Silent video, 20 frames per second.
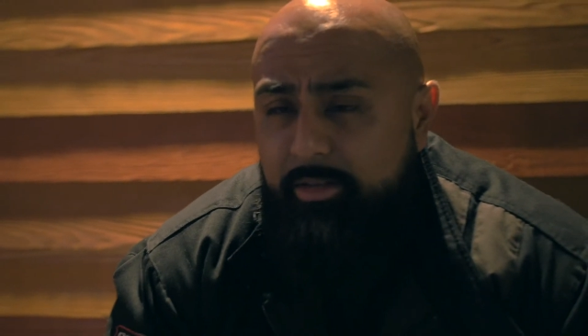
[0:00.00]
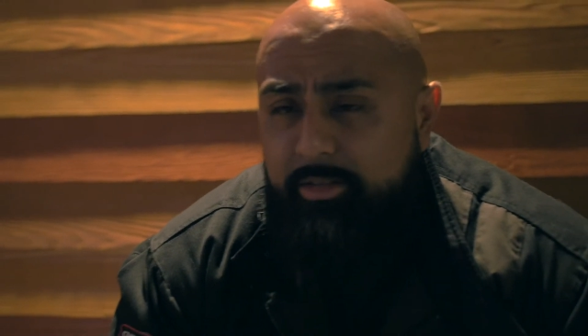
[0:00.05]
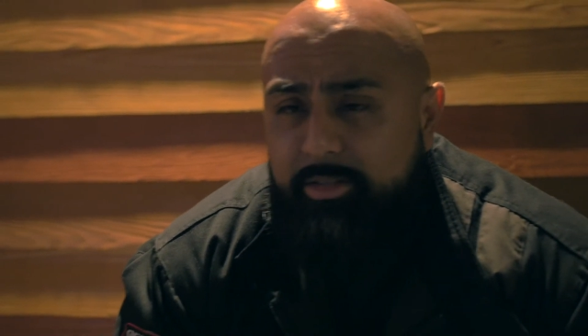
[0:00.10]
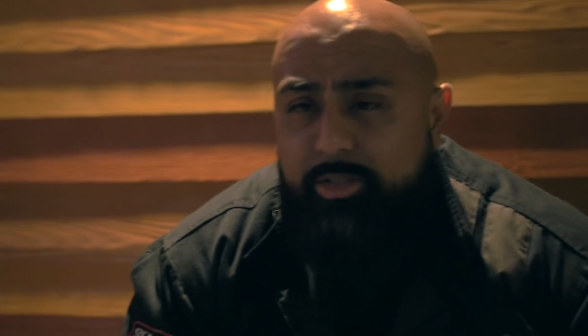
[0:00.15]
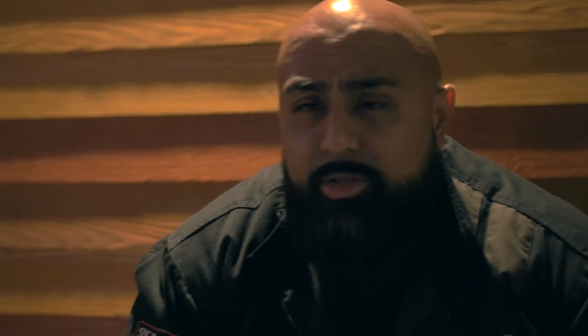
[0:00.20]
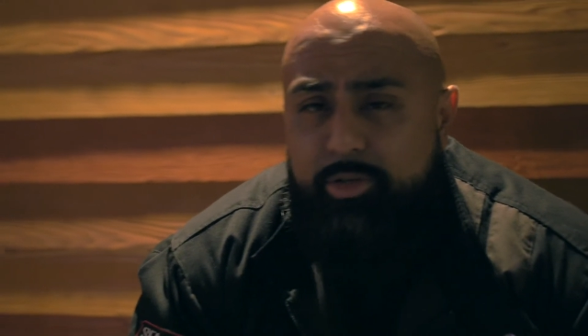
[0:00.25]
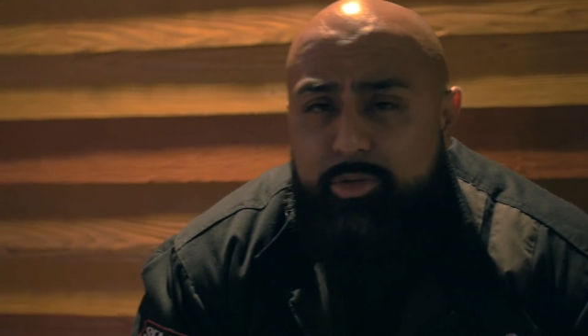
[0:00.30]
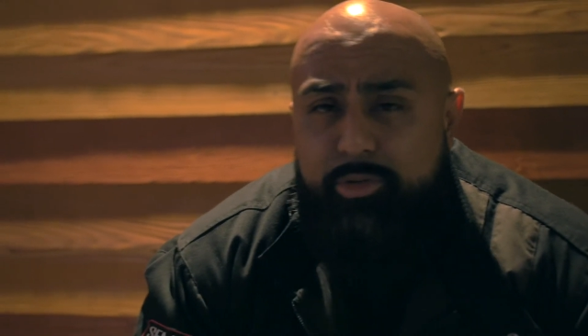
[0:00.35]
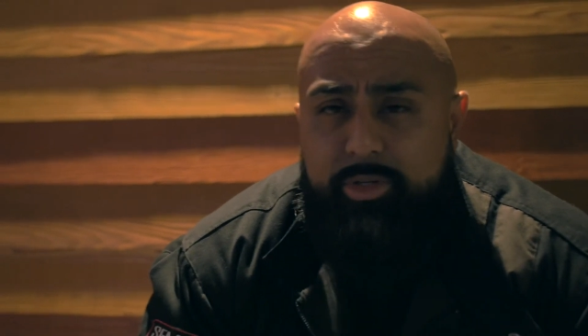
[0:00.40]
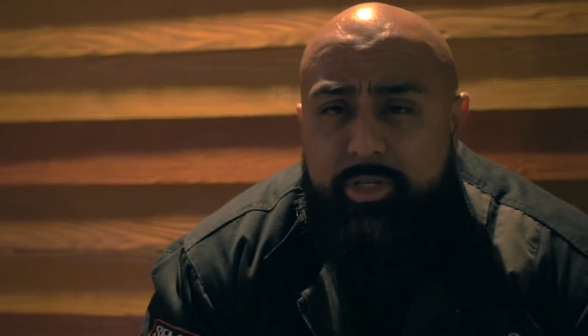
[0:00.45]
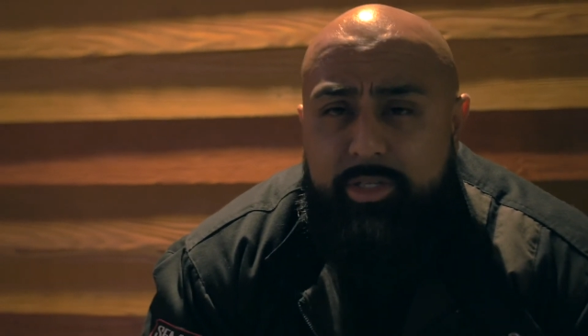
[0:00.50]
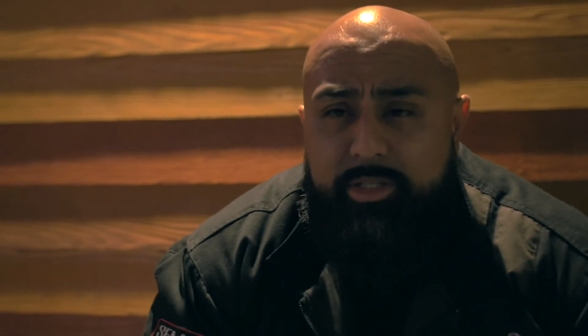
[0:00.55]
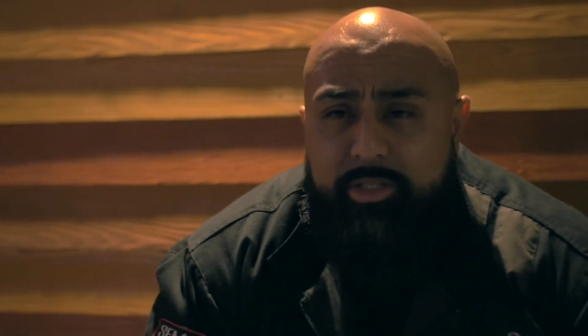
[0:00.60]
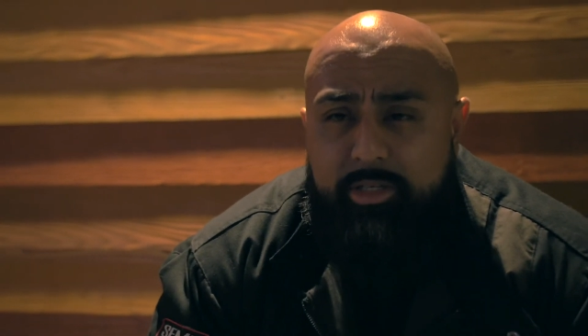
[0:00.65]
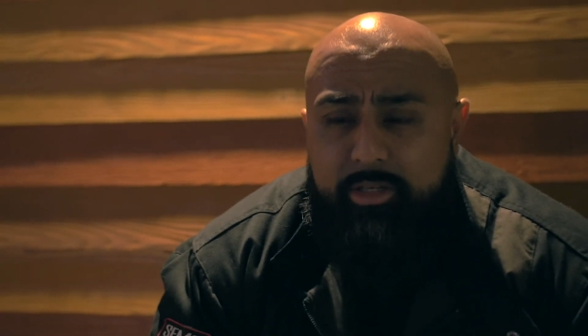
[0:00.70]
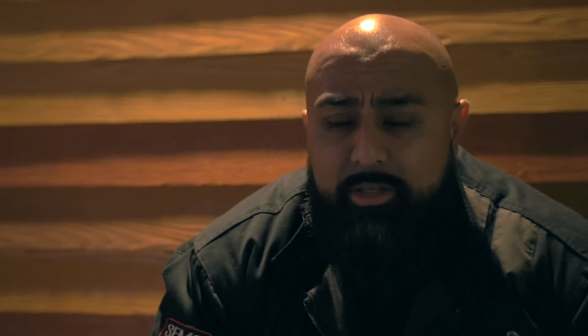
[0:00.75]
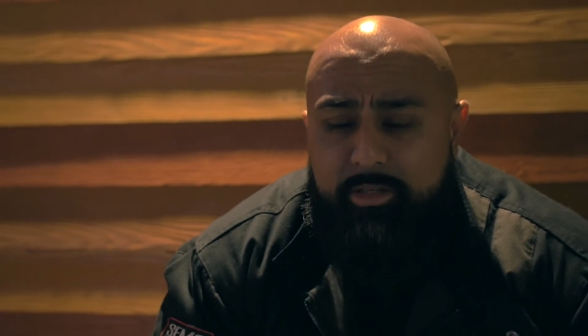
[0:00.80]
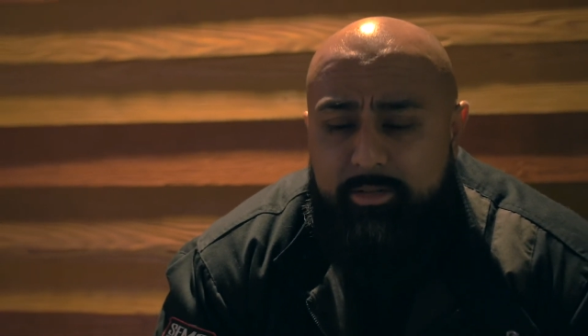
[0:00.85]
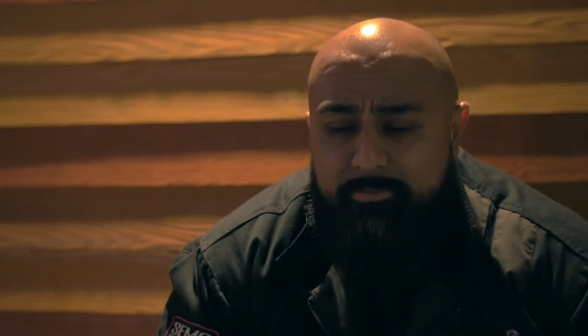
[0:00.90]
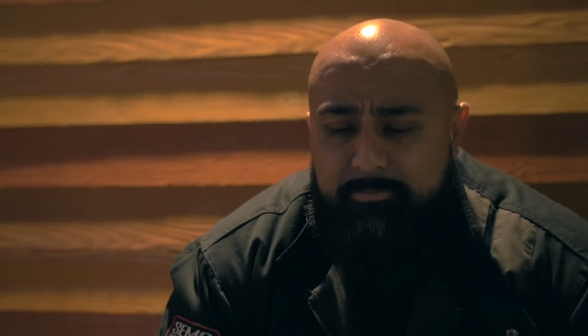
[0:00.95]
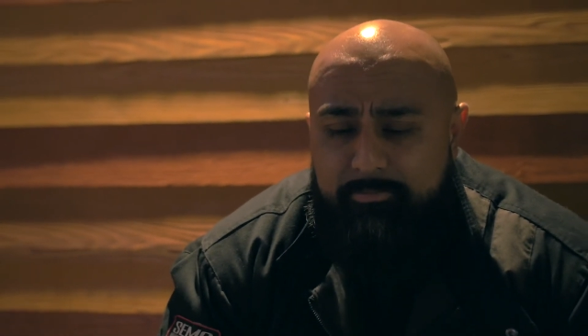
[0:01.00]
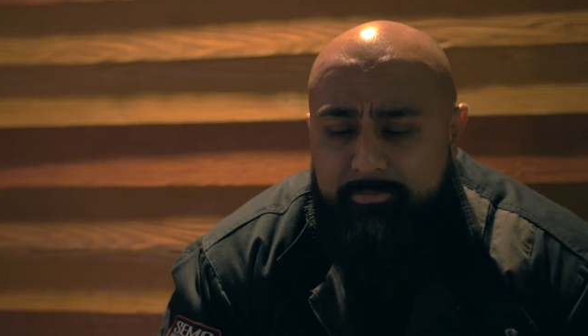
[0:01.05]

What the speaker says: So you need to